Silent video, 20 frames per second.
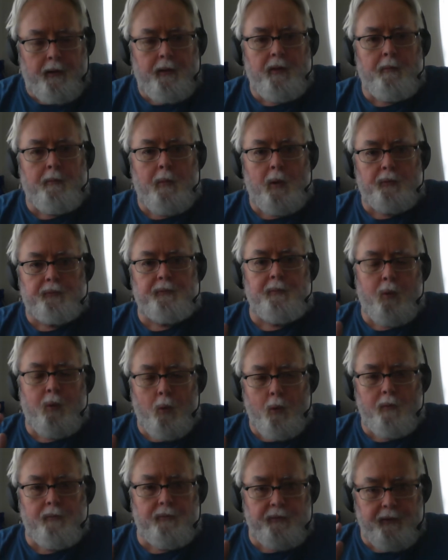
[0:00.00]
the most
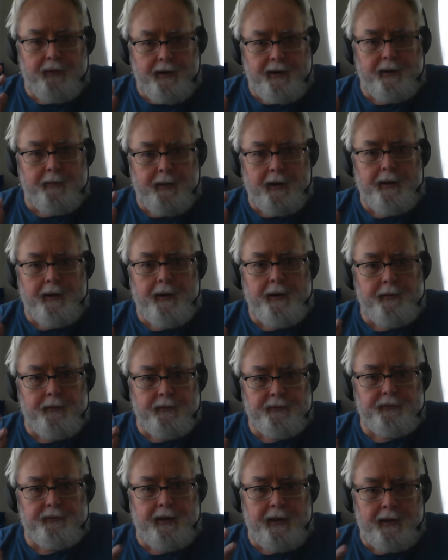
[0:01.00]
important thing about
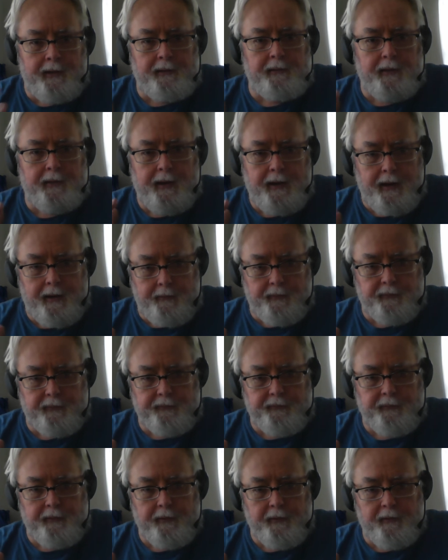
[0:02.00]
understanding the
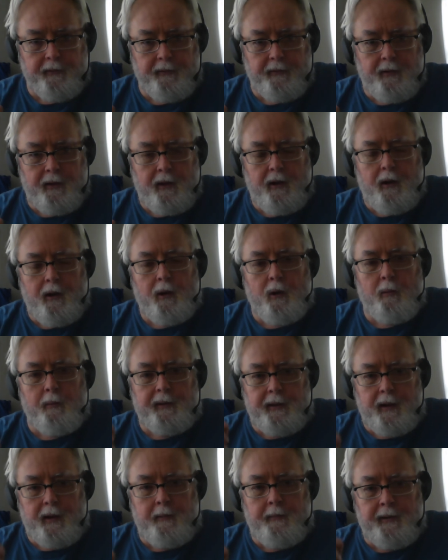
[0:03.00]
atmosphere or
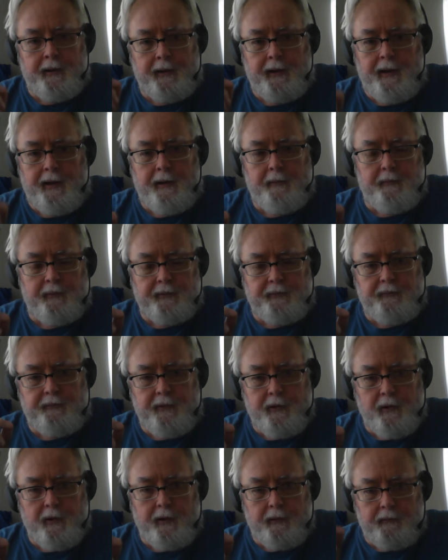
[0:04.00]
becoming an
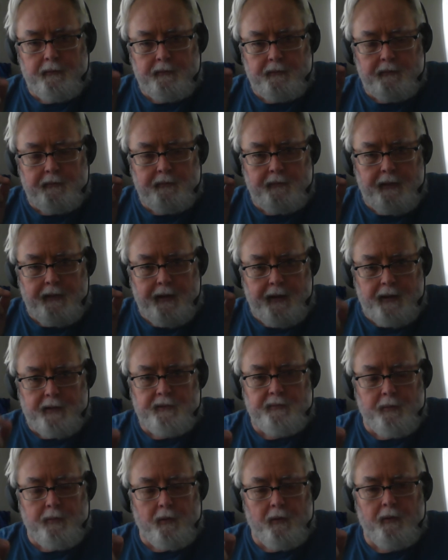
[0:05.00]
atmospheric
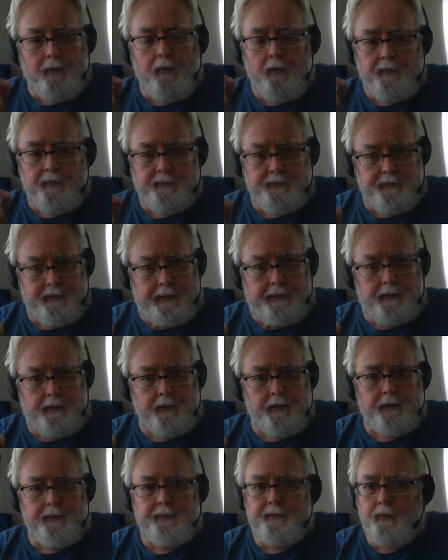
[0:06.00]
expert or
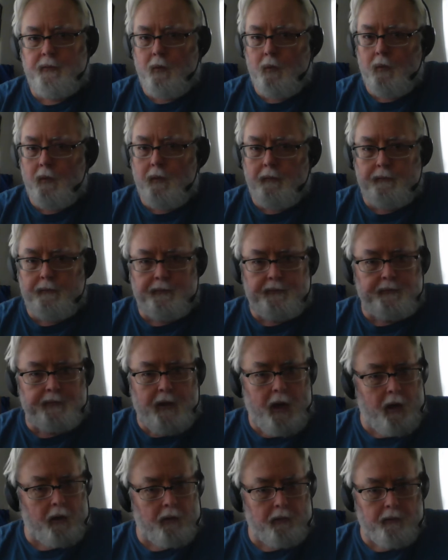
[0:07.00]
genius or
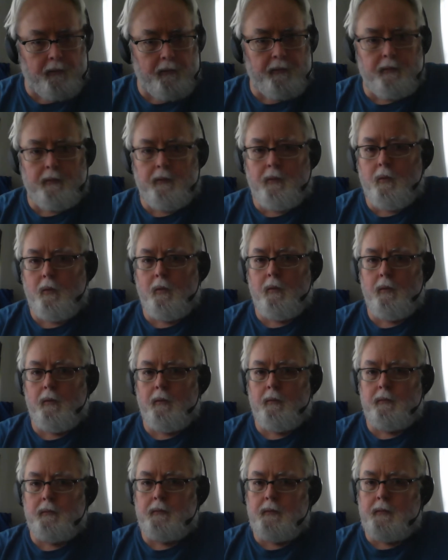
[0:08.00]
scholar or